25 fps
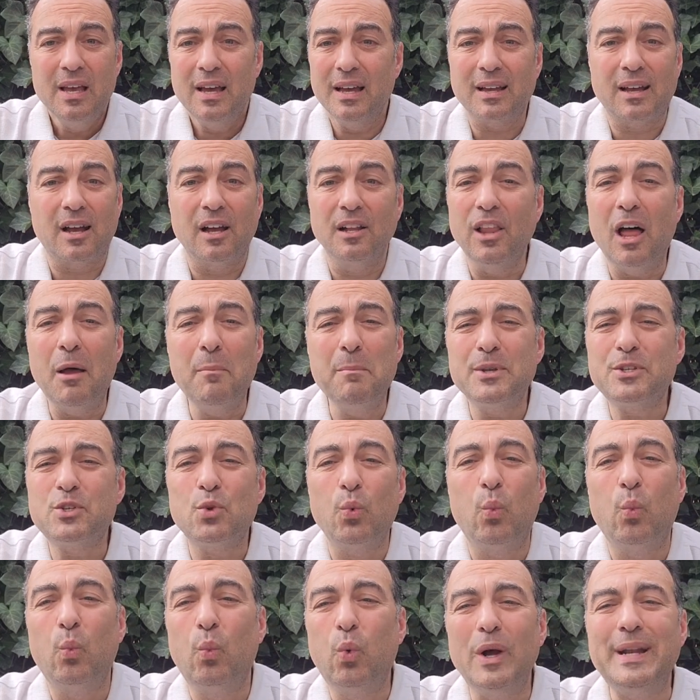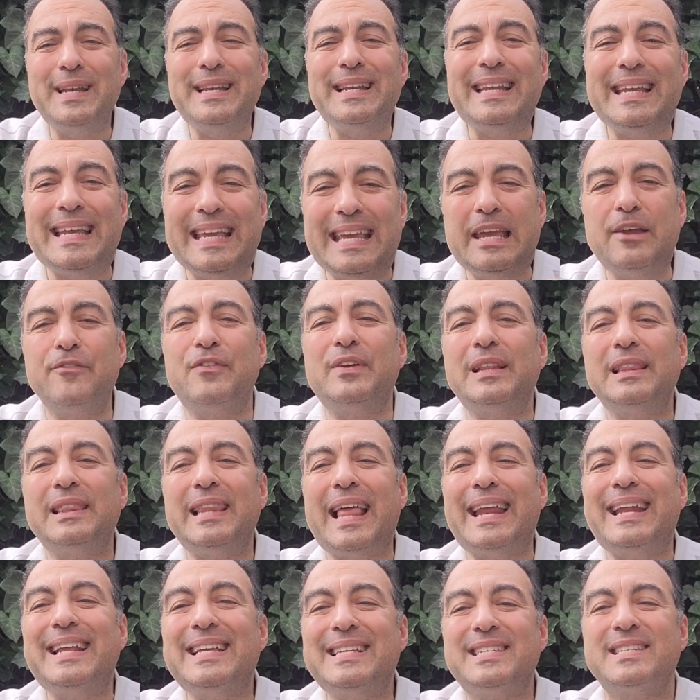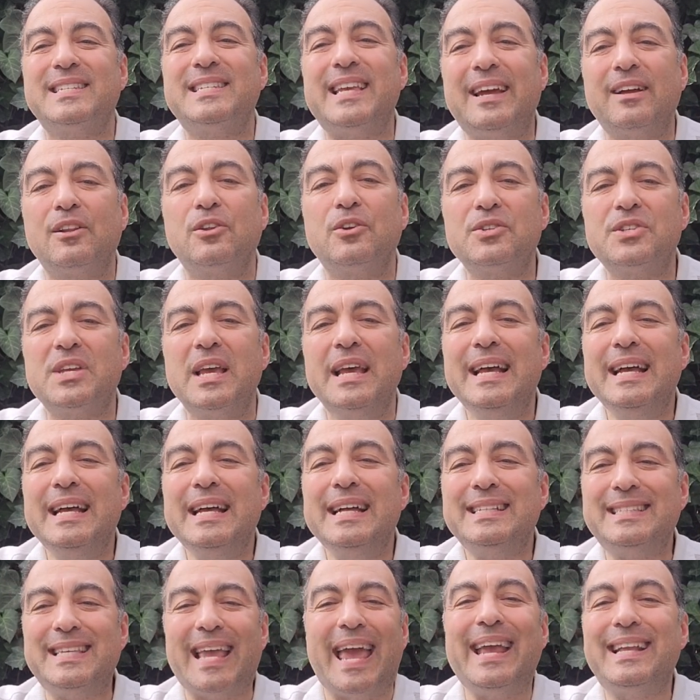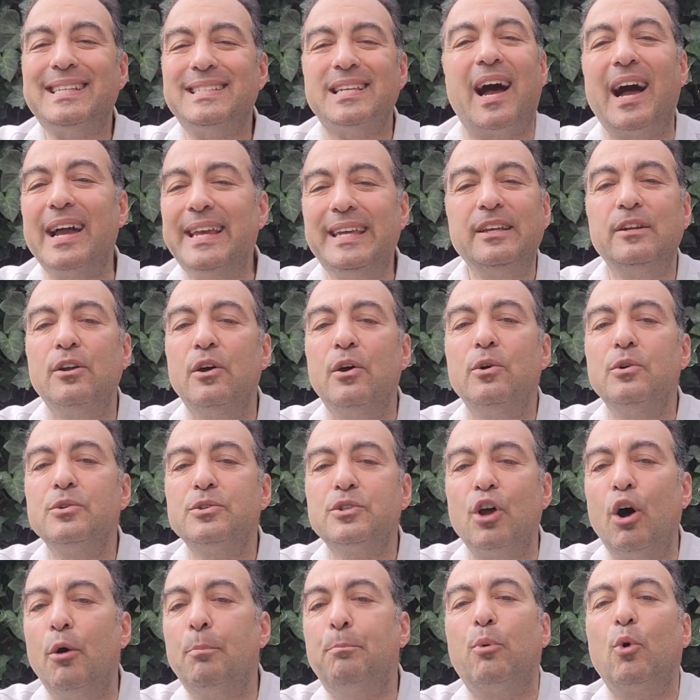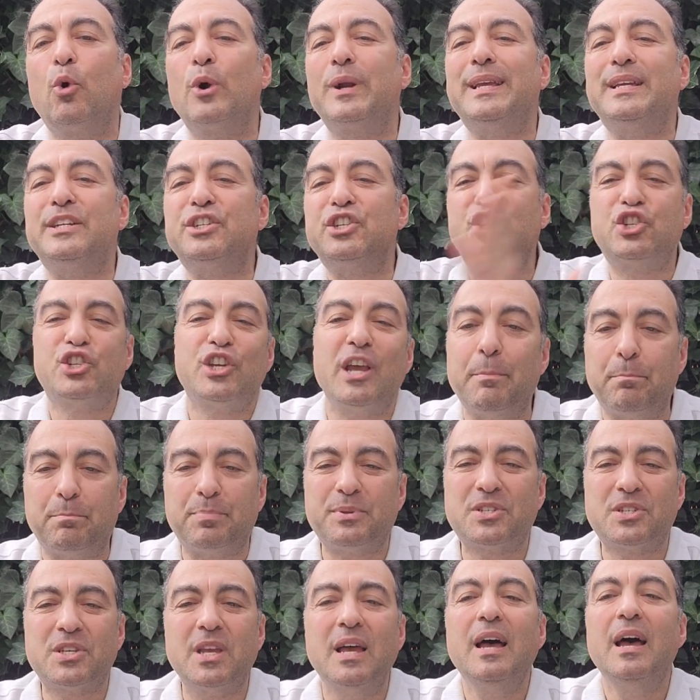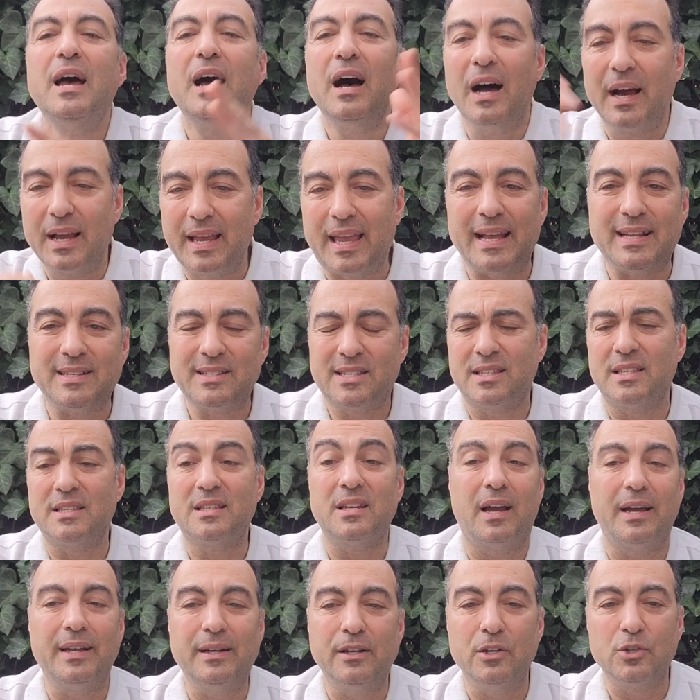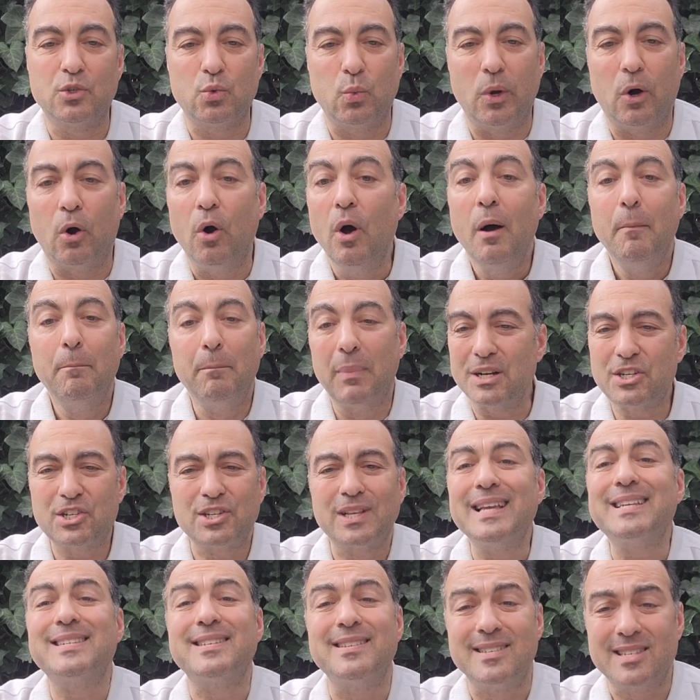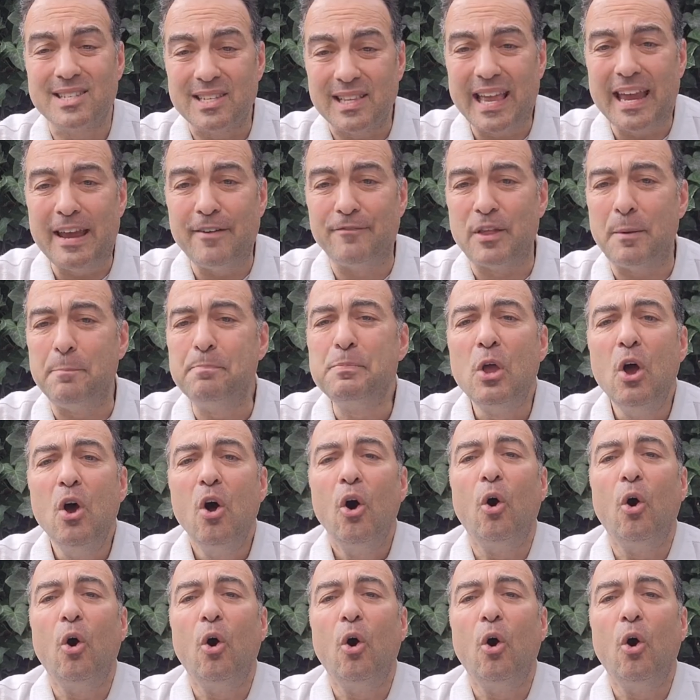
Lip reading: That Columbus wouldn't even let his sailors take Taínos aboard his ships against the Taínos' will, much less enslave them.